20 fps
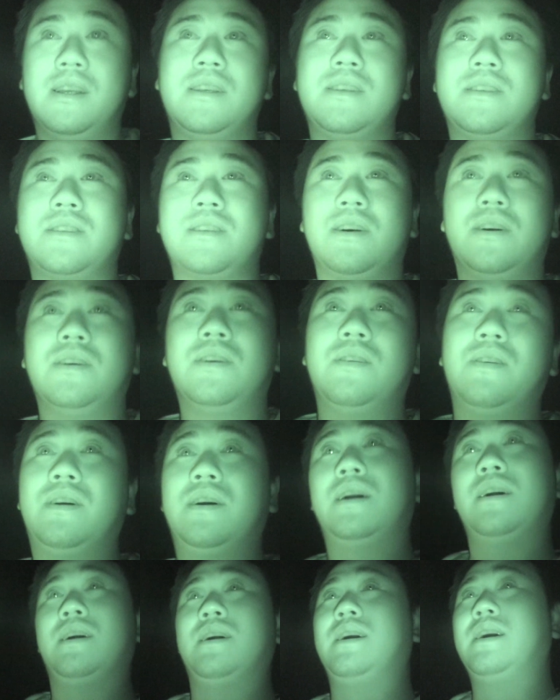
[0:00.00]
So
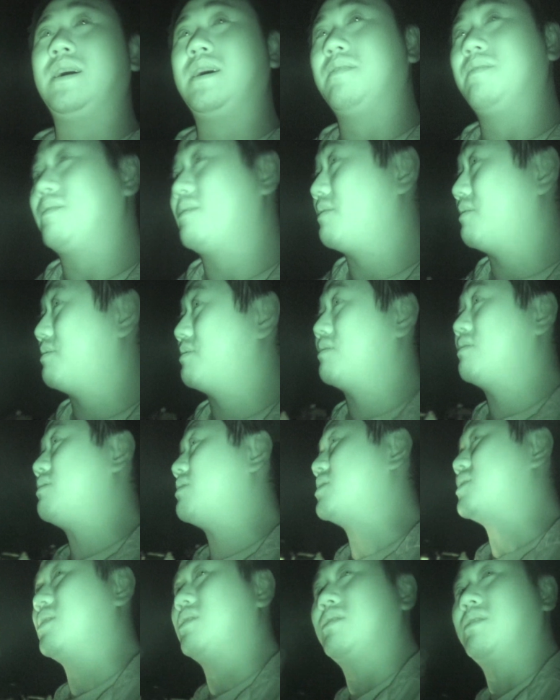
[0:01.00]
um,
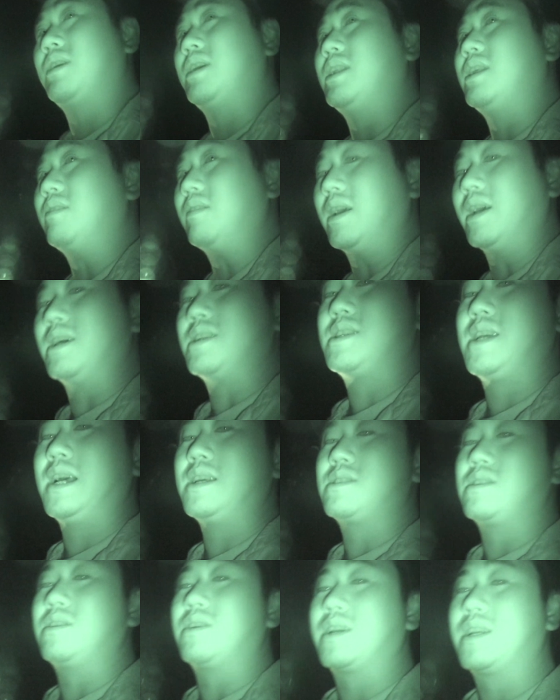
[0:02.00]
so he didn't even get a chance
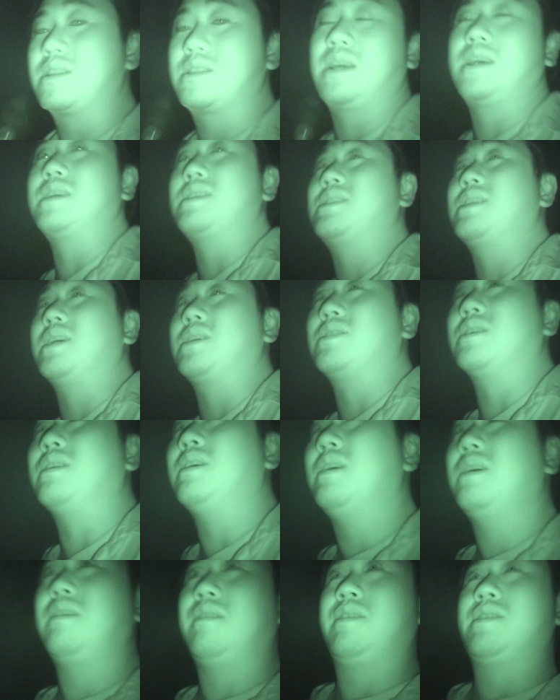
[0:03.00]
to look inside the station.
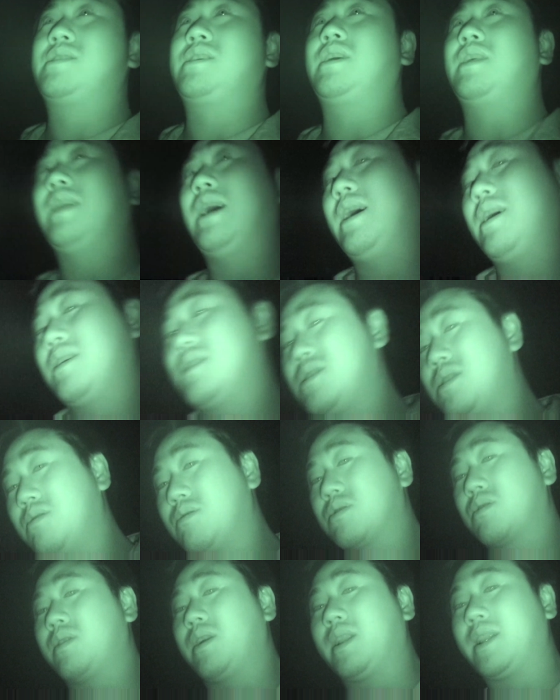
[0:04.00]
See, he thought she was
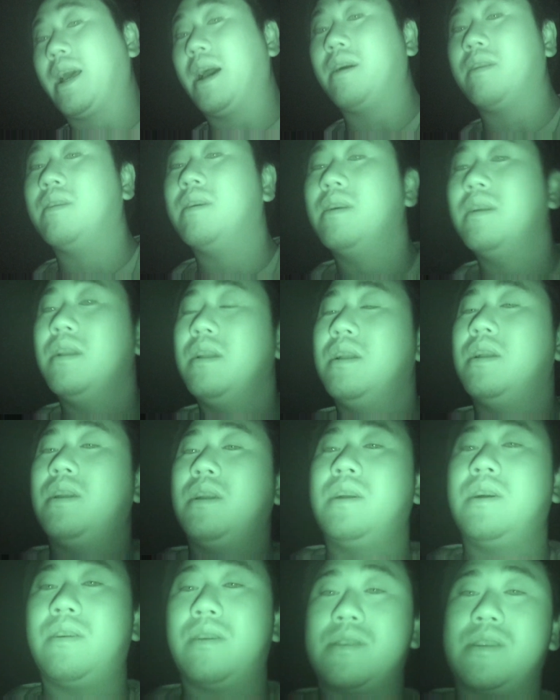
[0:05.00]
already down or